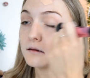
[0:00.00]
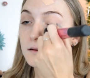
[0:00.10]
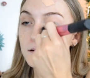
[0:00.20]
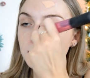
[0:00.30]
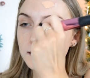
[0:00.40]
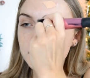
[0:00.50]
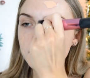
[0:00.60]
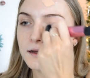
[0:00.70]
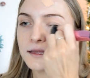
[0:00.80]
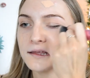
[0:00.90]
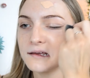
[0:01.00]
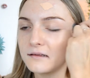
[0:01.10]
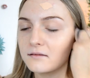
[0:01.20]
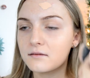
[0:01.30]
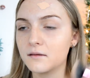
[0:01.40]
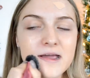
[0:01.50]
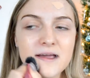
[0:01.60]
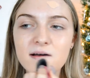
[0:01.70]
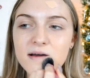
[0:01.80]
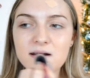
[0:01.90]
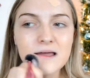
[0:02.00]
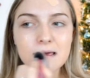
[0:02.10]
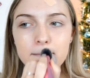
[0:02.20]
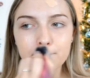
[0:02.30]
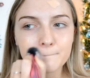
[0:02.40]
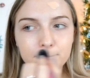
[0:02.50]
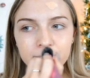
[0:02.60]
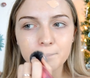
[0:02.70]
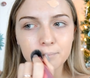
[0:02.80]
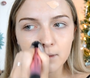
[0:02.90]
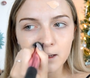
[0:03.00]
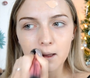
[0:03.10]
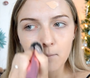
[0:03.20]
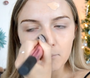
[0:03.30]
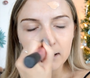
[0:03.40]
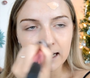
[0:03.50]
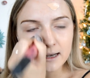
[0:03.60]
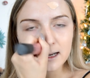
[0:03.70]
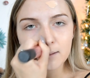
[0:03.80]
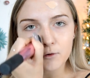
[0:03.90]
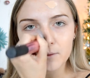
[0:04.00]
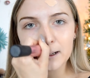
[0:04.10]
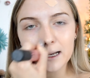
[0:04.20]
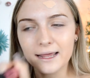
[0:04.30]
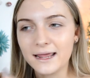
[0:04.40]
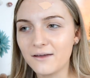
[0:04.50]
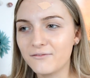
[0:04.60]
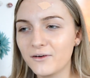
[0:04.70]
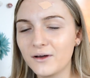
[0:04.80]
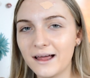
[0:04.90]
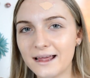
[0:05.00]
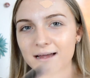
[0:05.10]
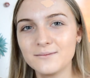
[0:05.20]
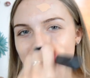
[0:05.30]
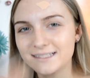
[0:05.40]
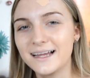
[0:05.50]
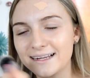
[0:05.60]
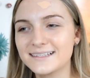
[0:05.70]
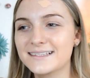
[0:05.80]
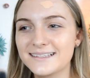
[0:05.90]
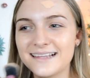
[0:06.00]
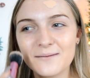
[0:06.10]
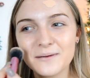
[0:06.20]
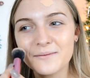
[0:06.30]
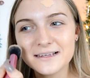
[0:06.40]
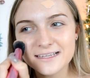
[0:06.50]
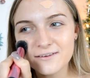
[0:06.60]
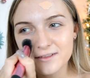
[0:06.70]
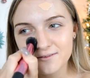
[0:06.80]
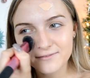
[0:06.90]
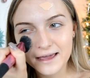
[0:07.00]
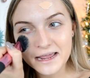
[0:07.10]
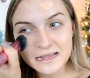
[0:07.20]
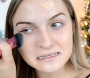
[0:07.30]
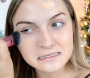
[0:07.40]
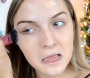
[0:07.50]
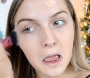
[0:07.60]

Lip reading: Oh, I don't like this. I can't like blend it properly. I feel like I'm just like slapping myself in the face.